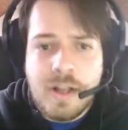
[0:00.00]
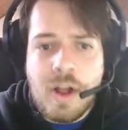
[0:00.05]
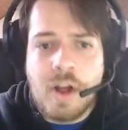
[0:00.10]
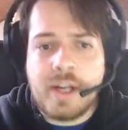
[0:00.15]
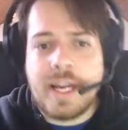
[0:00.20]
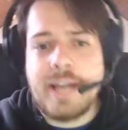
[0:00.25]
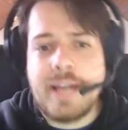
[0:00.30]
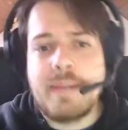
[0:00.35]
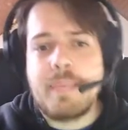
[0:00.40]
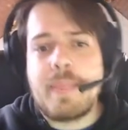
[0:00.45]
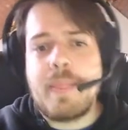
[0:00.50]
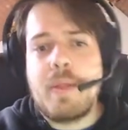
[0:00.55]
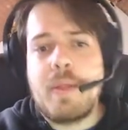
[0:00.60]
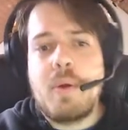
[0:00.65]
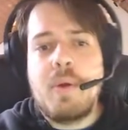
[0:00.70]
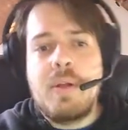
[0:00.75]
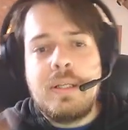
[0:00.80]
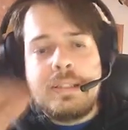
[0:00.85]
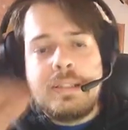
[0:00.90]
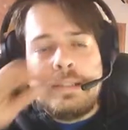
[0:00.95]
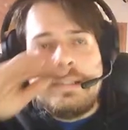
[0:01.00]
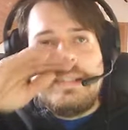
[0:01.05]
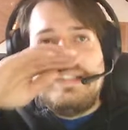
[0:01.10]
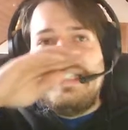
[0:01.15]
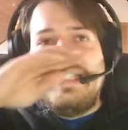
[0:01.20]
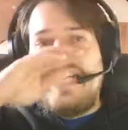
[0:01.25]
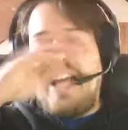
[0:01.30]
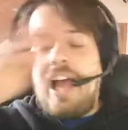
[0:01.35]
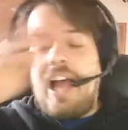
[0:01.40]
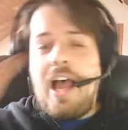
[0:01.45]
Okay.
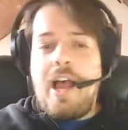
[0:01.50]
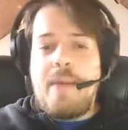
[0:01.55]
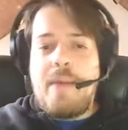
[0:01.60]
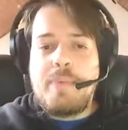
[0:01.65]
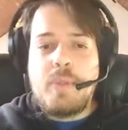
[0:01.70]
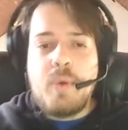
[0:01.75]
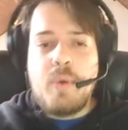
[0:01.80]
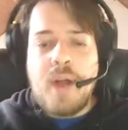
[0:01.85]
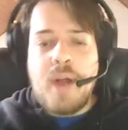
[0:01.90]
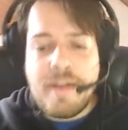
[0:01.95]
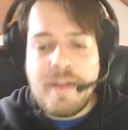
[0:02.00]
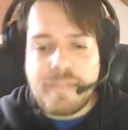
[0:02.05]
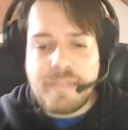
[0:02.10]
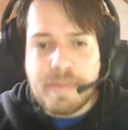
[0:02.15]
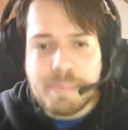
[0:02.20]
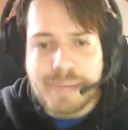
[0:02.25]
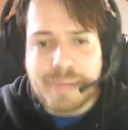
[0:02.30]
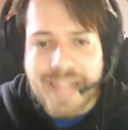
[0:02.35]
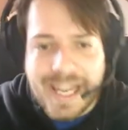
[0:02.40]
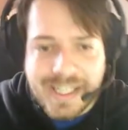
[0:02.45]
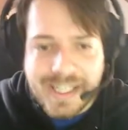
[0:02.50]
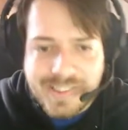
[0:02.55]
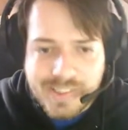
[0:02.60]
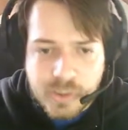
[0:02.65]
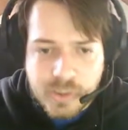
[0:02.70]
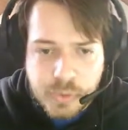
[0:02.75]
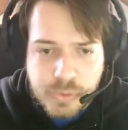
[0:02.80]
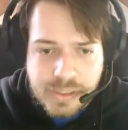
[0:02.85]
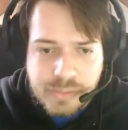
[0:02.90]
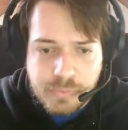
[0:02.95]
You have a blank
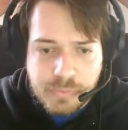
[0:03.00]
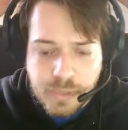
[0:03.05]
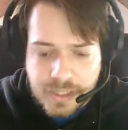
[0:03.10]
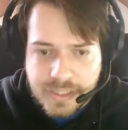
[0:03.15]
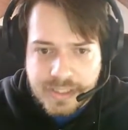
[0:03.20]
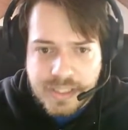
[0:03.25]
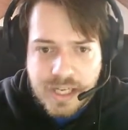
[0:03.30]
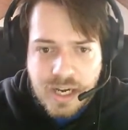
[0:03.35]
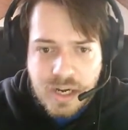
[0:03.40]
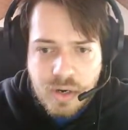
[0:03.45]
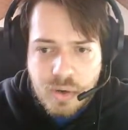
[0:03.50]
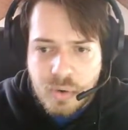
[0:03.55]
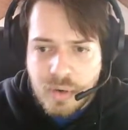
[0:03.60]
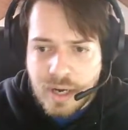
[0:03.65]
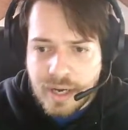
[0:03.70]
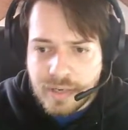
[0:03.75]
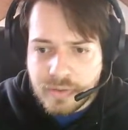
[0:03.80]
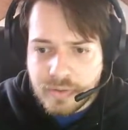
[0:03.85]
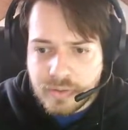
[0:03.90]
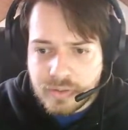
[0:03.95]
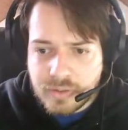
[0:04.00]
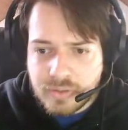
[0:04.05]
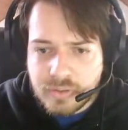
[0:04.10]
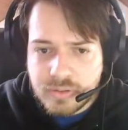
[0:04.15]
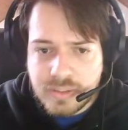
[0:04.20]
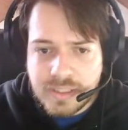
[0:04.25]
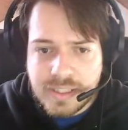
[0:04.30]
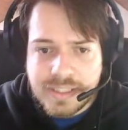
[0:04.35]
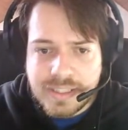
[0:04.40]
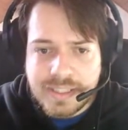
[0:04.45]
screen right now. I'm going to
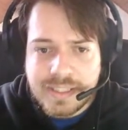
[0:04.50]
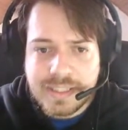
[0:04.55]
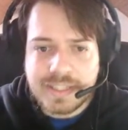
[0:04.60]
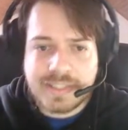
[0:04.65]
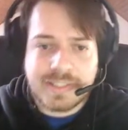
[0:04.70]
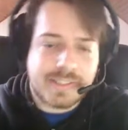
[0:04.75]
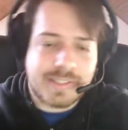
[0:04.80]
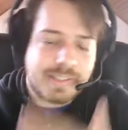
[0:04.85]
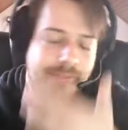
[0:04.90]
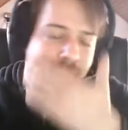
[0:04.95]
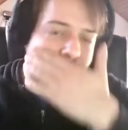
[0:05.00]
delete this.